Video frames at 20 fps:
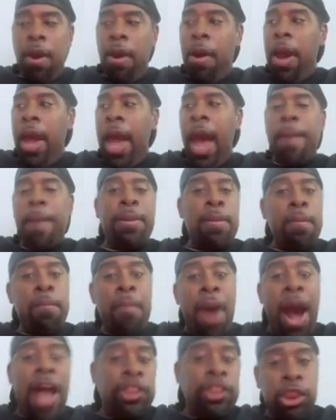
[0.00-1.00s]
happened
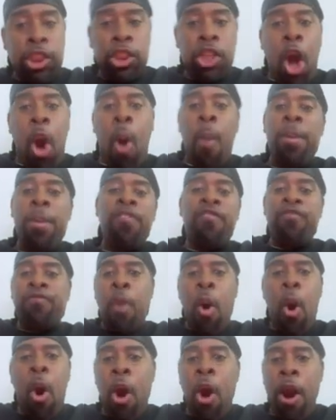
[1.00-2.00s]
months ago,
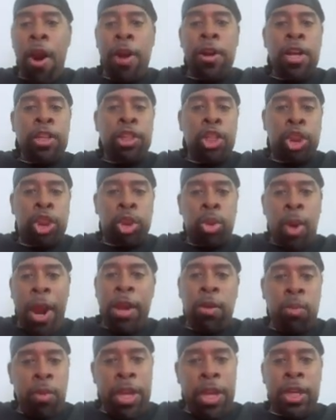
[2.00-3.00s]
before the
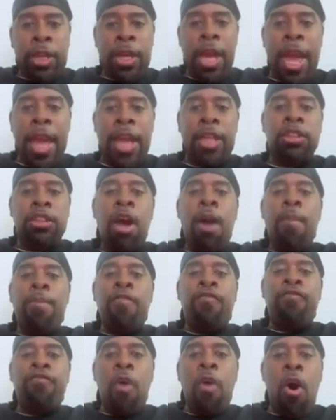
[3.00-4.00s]
Trey Reed case,
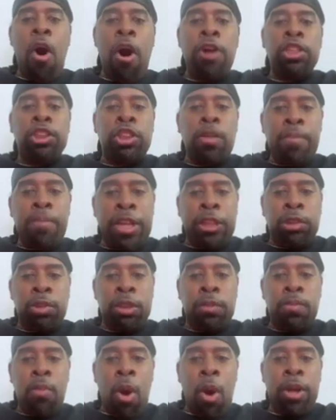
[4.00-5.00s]
before the
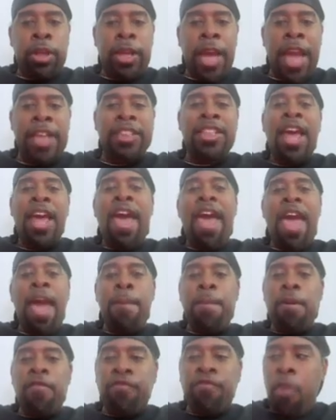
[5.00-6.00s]
Demetrius Moore case,
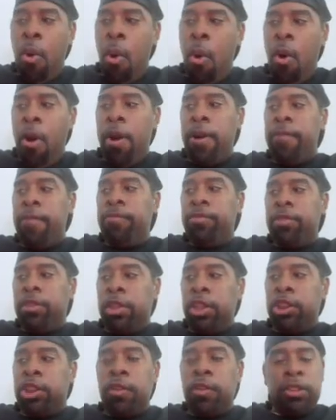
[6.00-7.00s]
and before
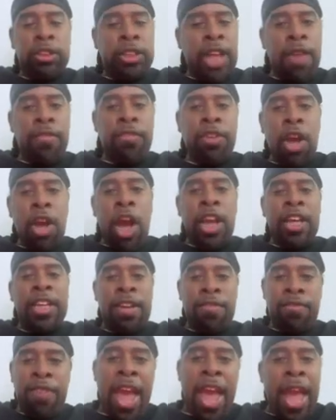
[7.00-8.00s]
the Javion
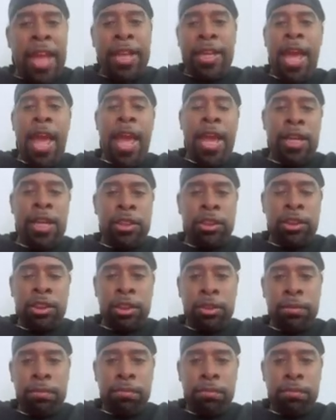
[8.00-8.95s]
Gavan case.